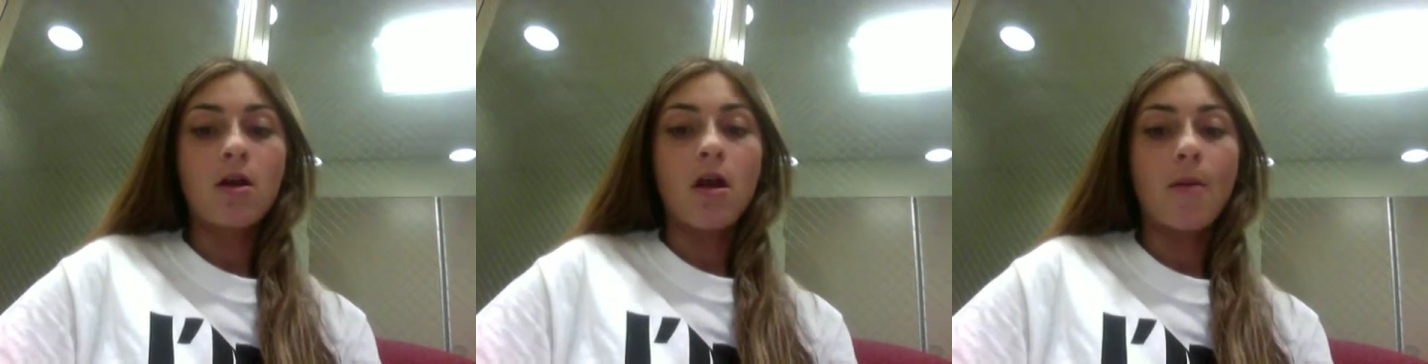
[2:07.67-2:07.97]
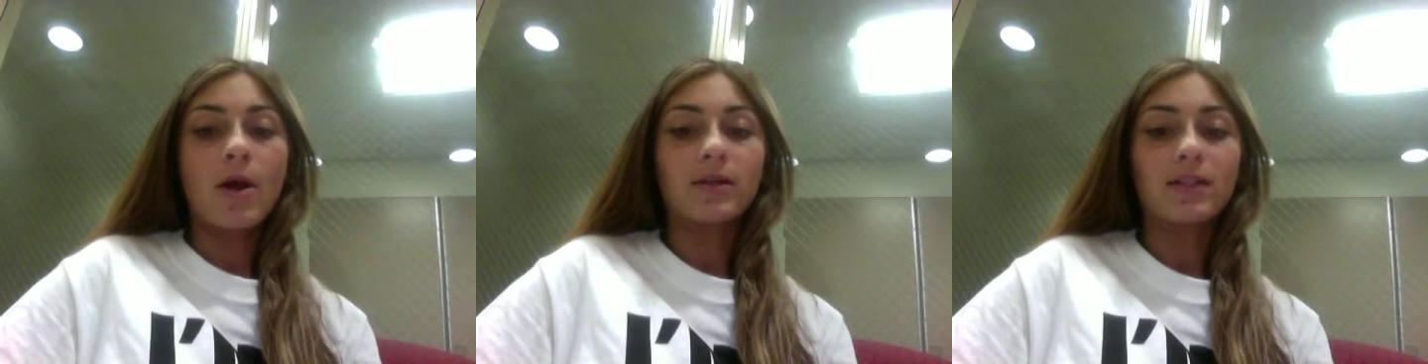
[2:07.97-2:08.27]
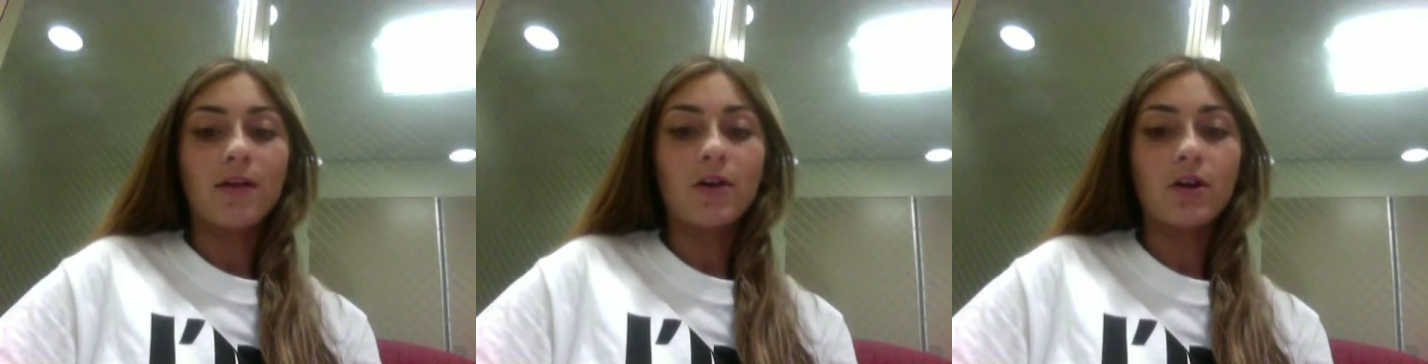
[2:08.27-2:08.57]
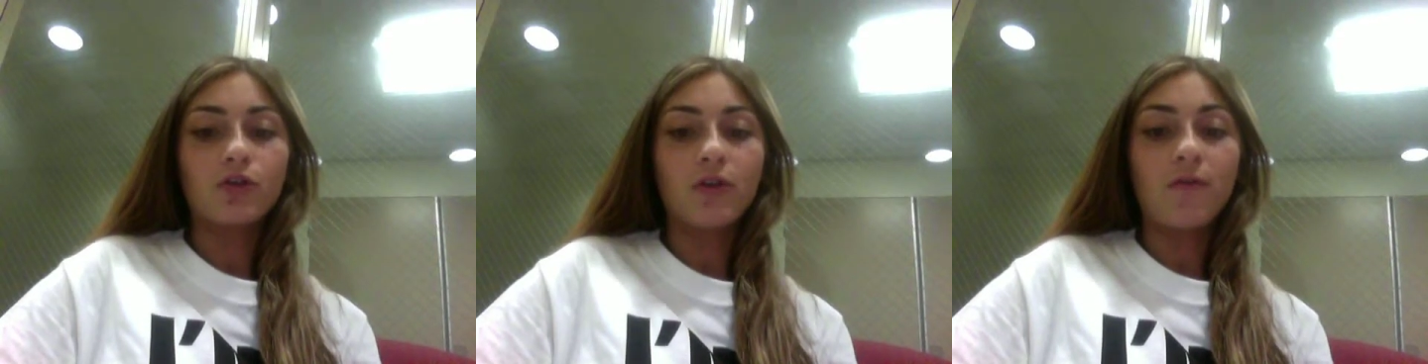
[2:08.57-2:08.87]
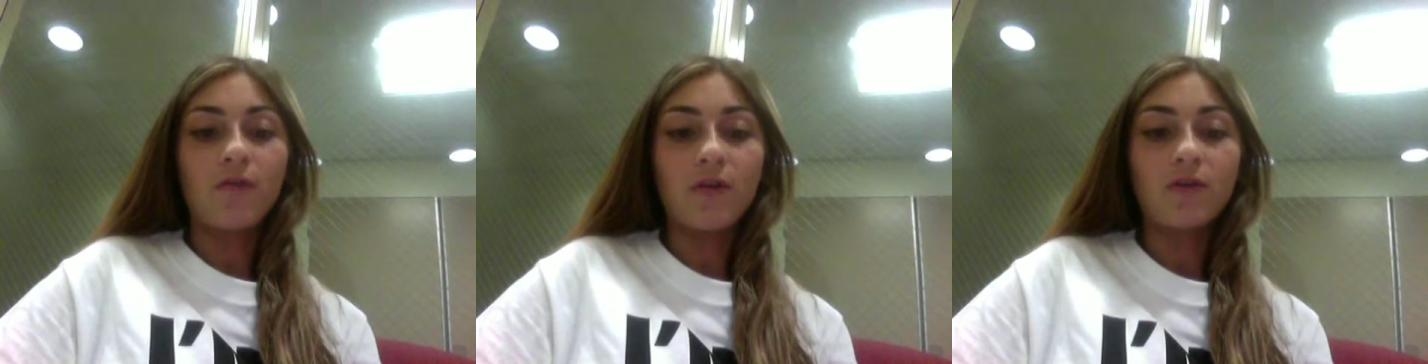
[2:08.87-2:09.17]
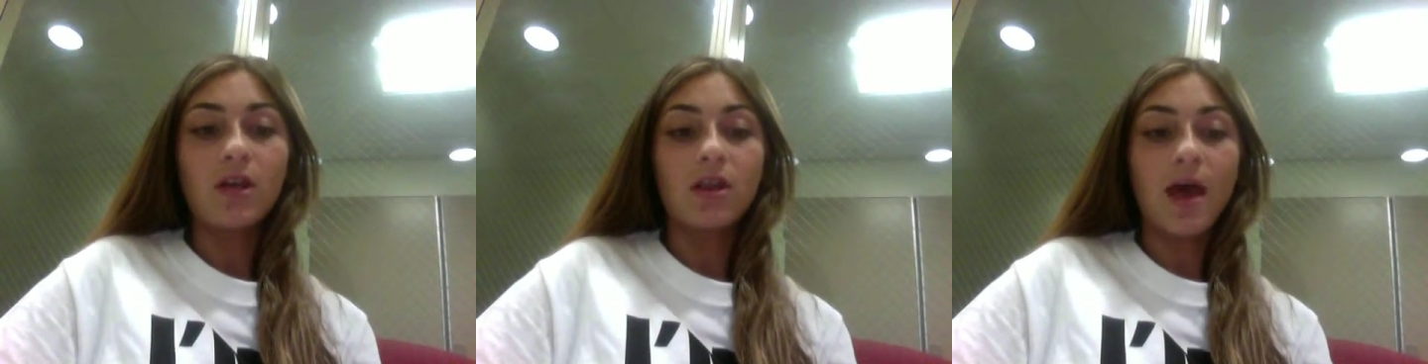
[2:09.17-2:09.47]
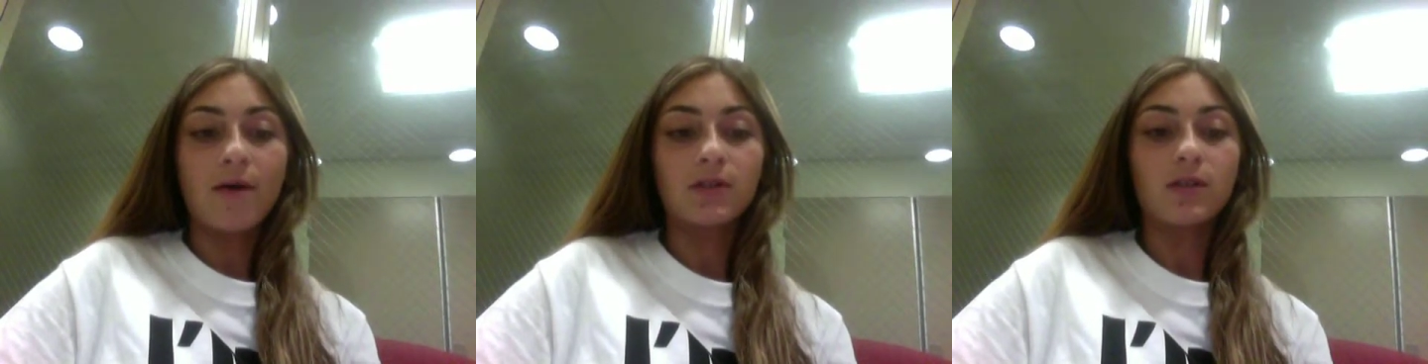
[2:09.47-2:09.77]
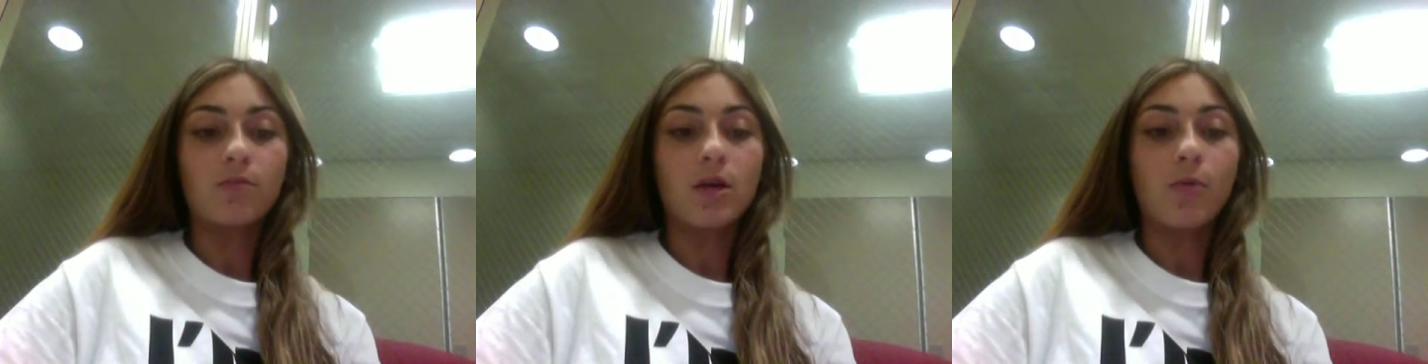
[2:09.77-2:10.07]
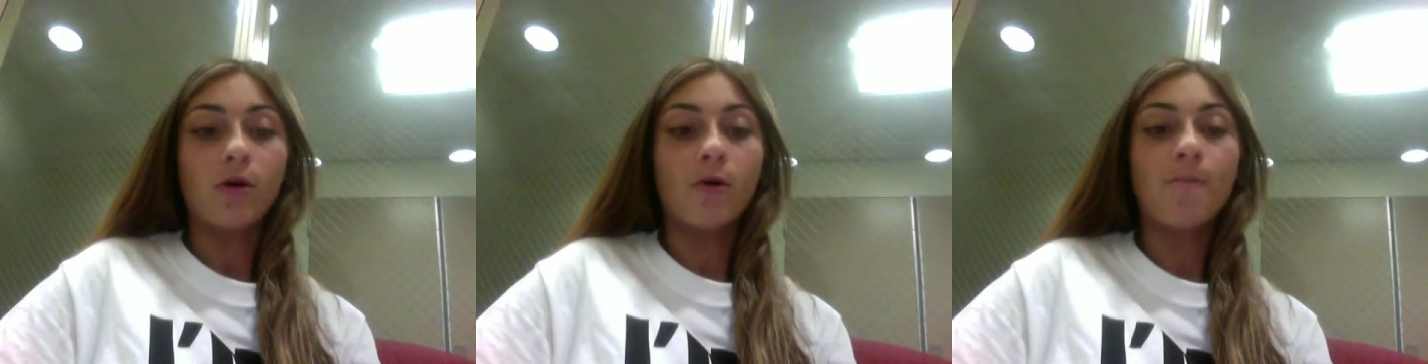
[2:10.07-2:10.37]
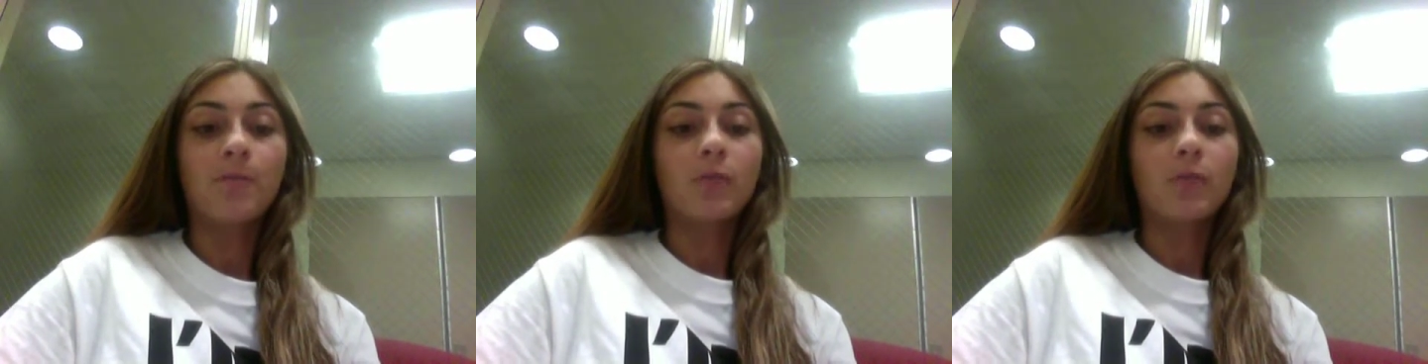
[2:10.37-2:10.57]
about 750,000 people